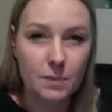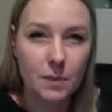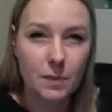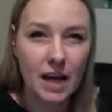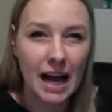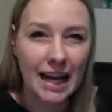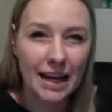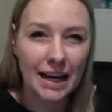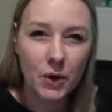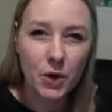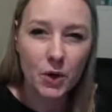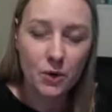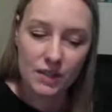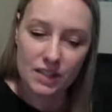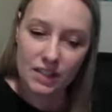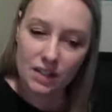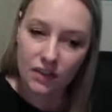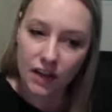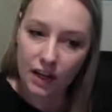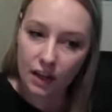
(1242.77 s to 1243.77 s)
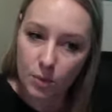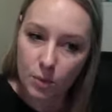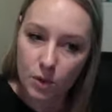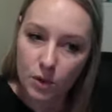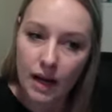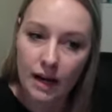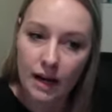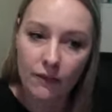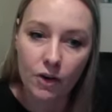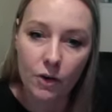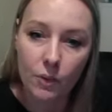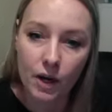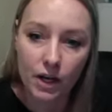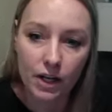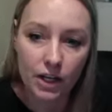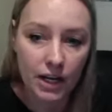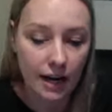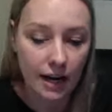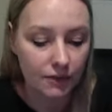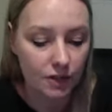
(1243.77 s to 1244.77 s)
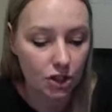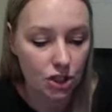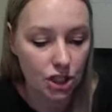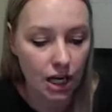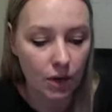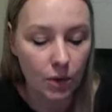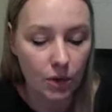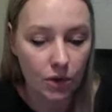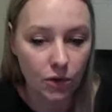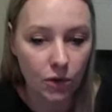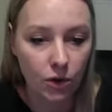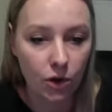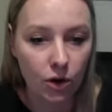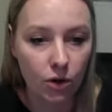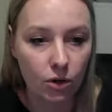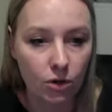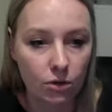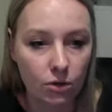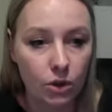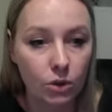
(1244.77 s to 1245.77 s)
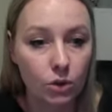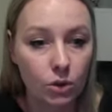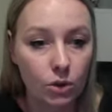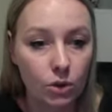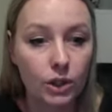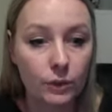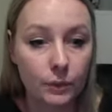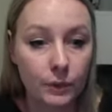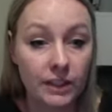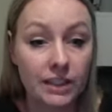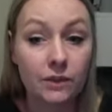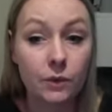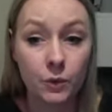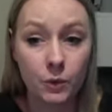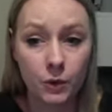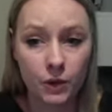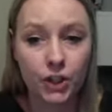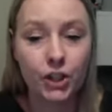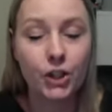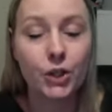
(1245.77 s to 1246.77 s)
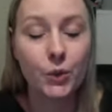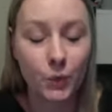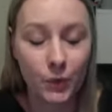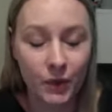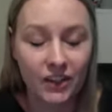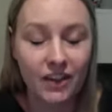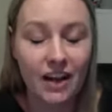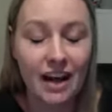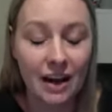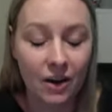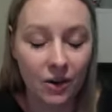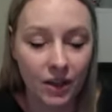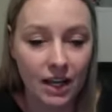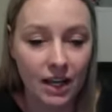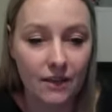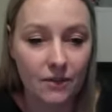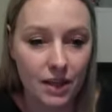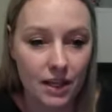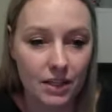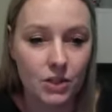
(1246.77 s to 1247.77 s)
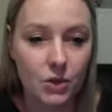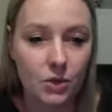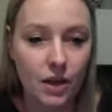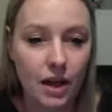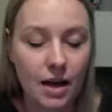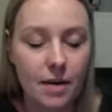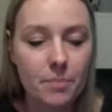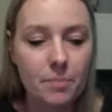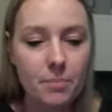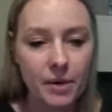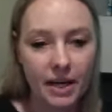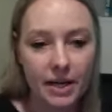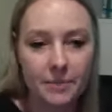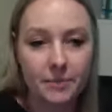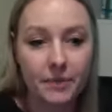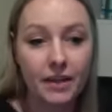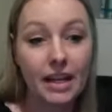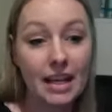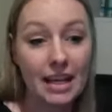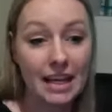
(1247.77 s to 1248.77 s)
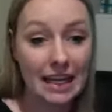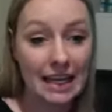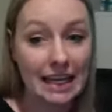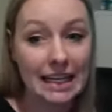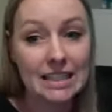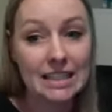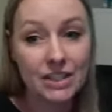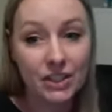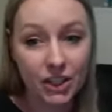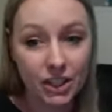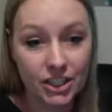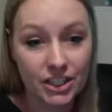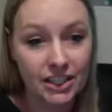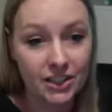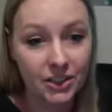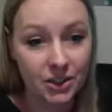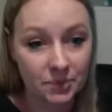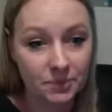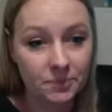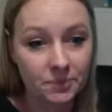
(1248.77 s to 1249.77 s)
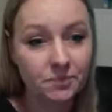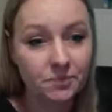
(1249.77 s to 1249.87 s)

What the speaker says: But I don't know if it's available everywhere. You'd have to check with your local Goodwill outlet if they do them, but it is a good deal.